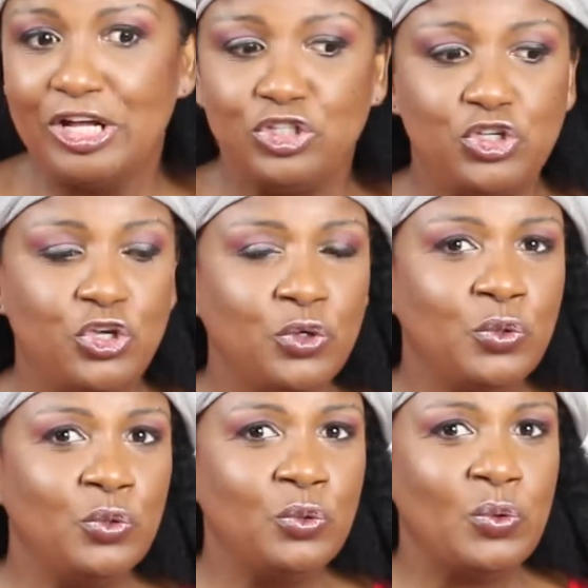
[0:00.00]

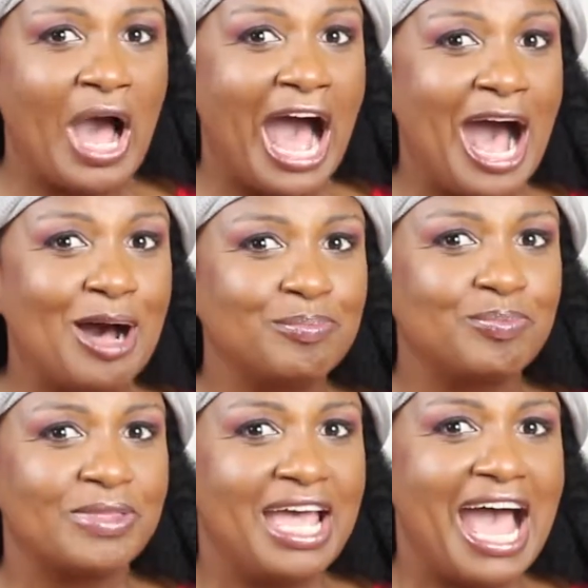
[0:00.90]
To
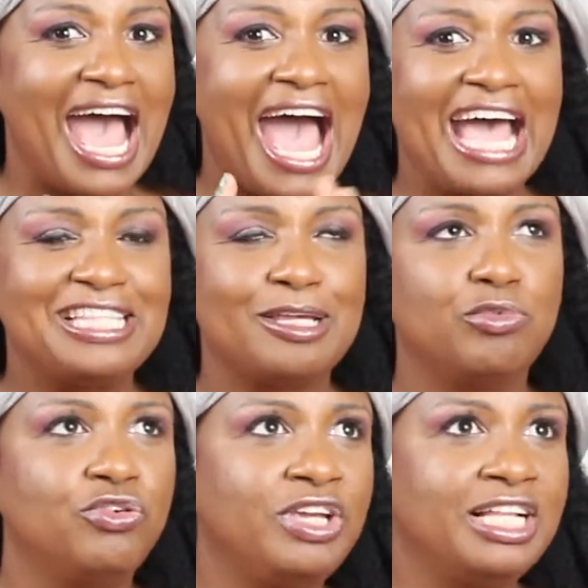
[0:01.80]
add some
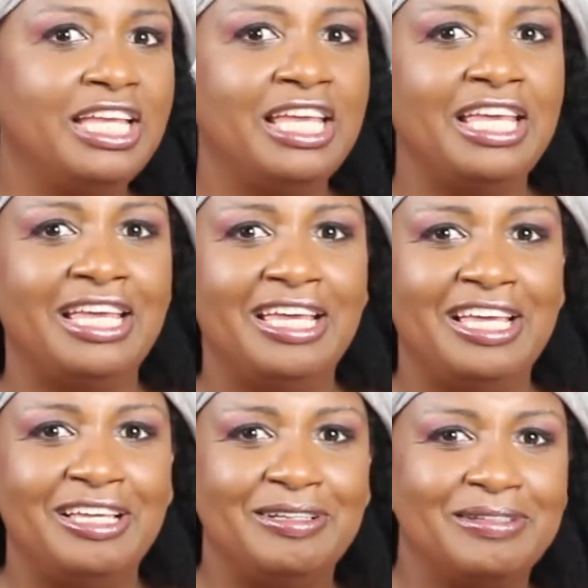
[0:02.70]

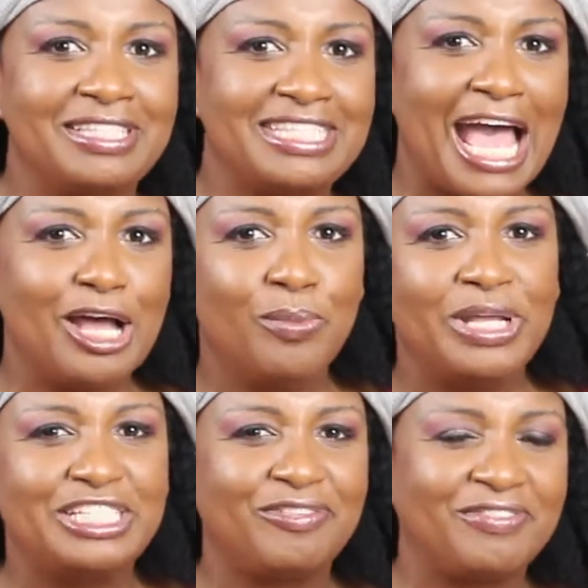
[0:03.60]
really
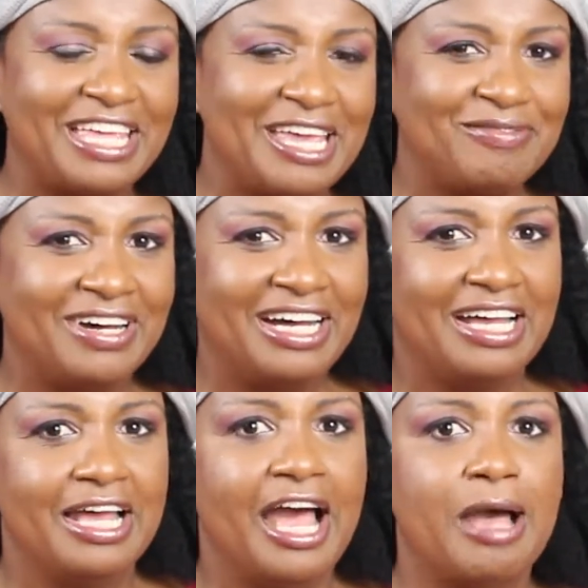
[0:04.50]
sandwich flavor,
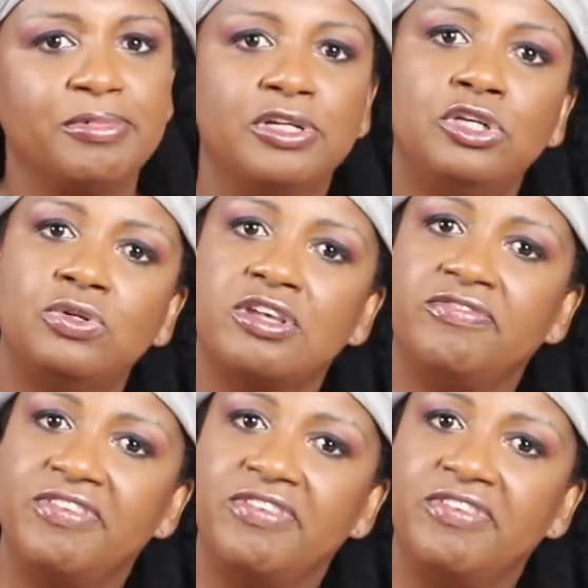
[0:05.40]
I'm going to use a